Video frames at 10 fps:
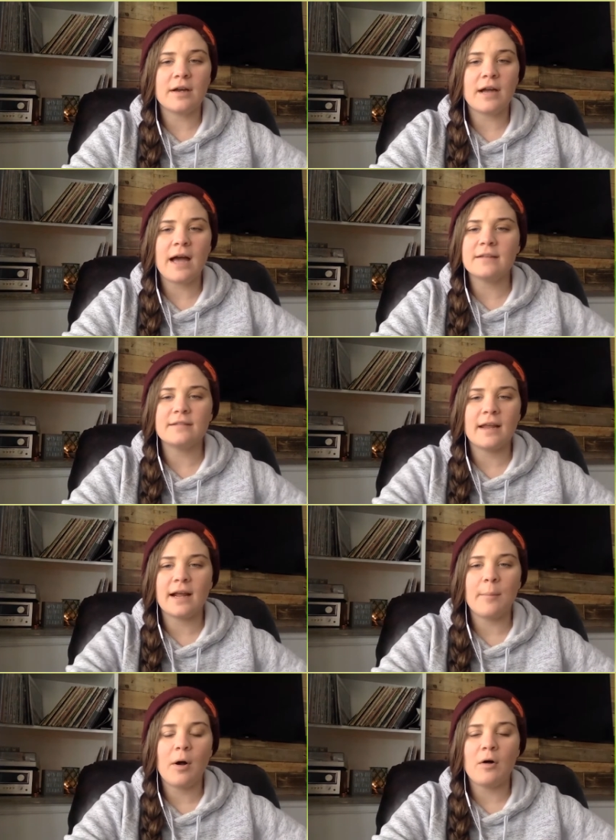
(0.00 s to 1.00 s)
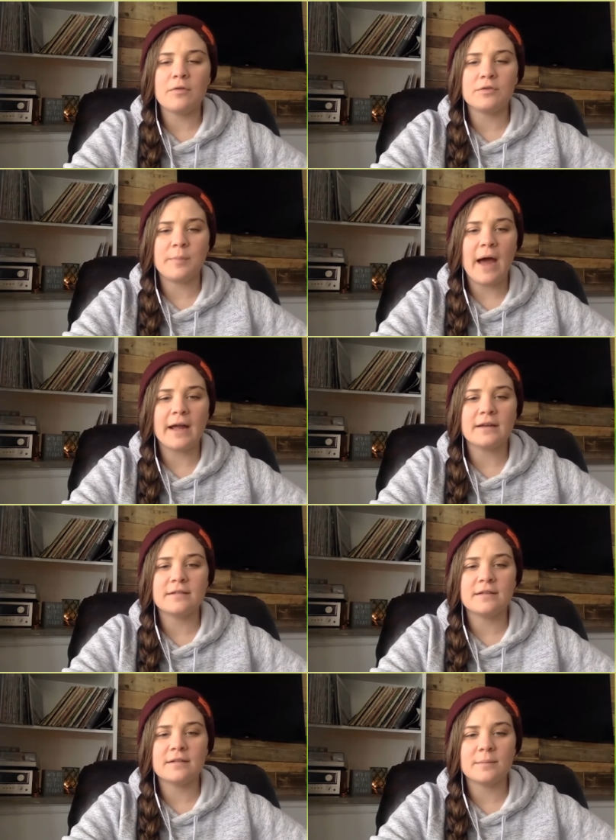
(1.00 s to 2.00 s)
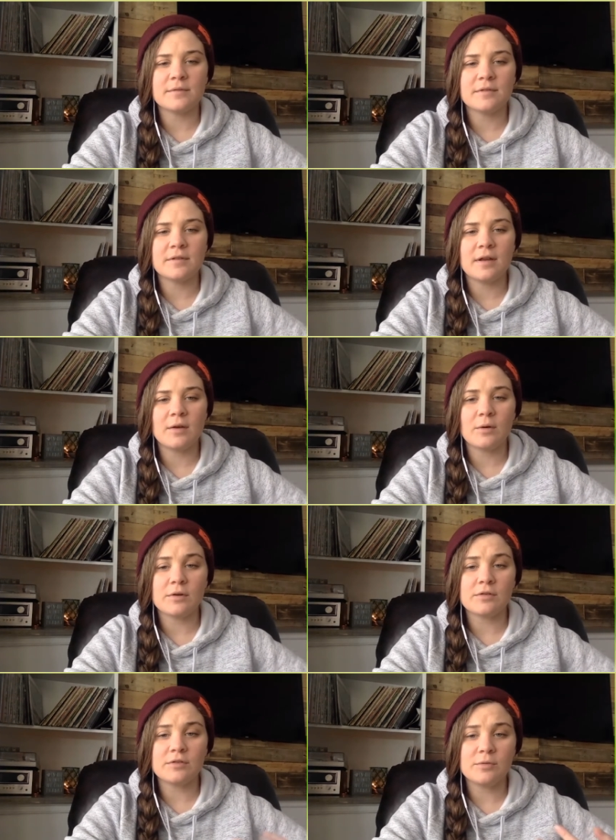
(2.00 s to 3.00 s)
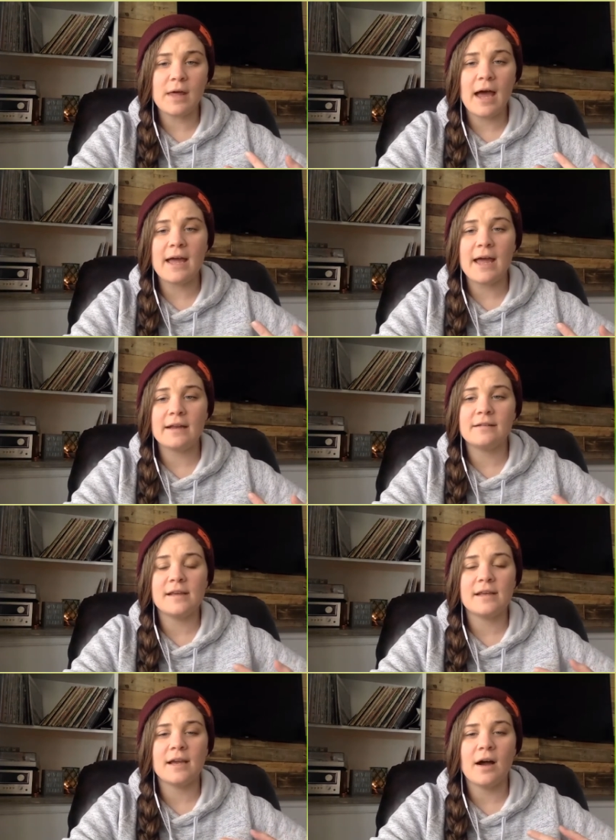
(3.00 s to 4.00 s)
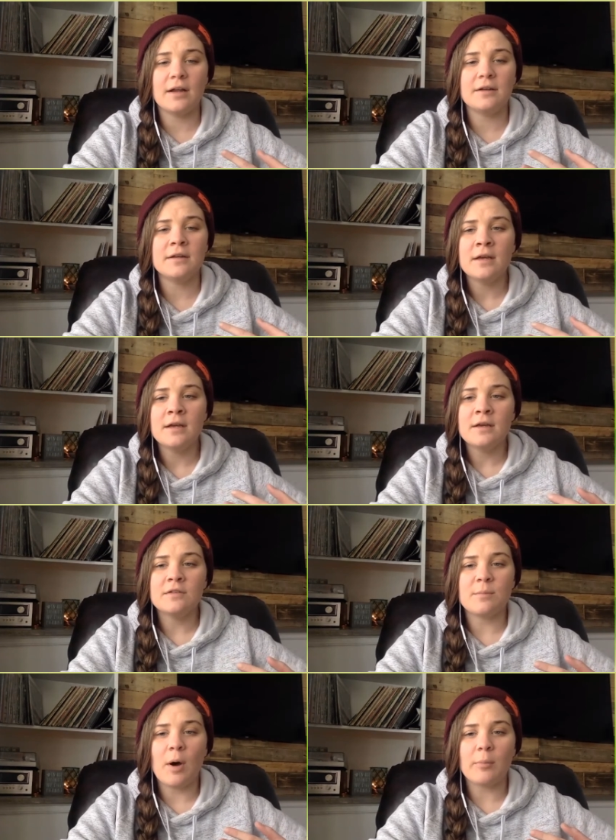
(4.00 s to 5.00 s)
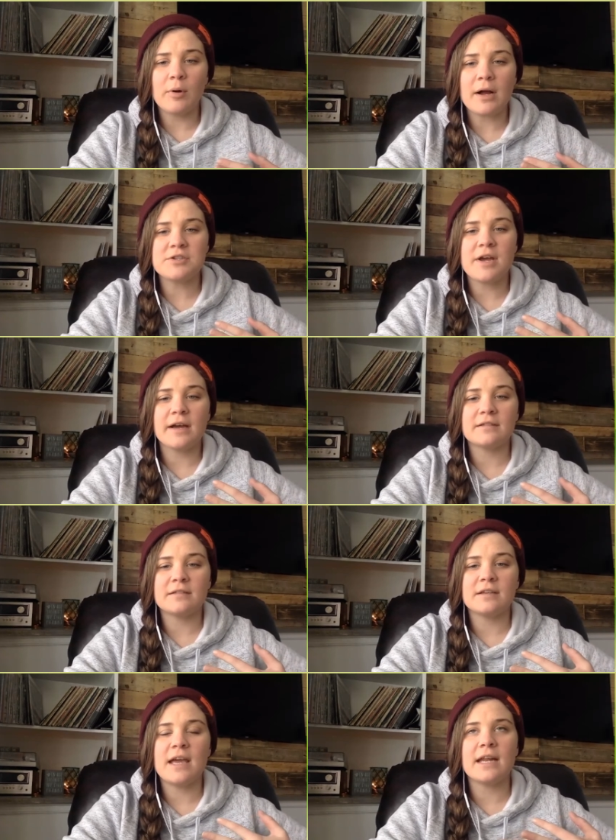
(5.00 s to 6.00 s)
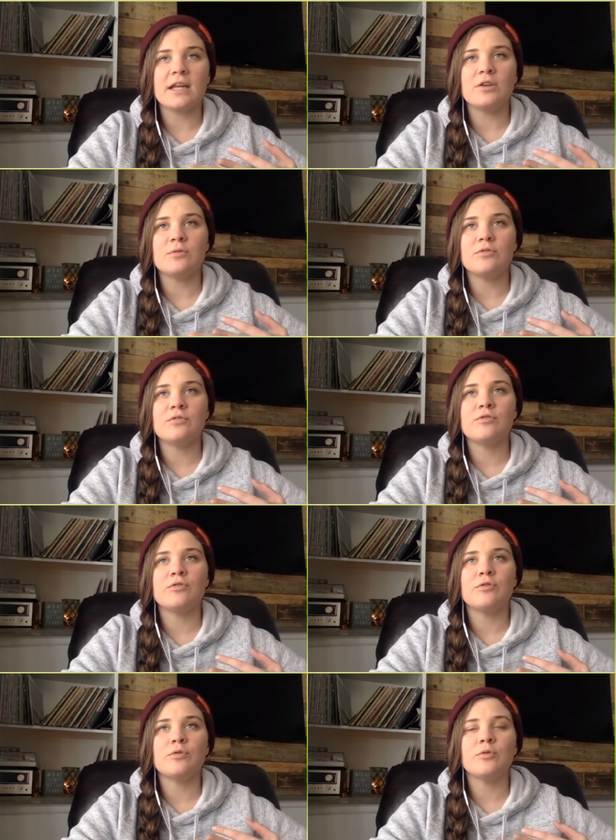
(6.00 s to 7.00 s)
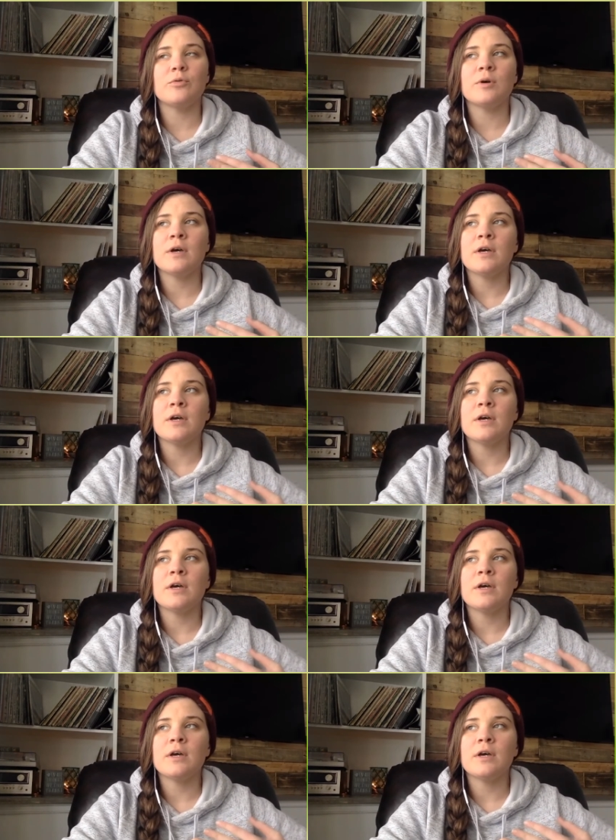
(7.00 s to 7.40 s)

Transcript: and kind of setting up all of those backend systems in order to do that and taking on small projects and getting used to.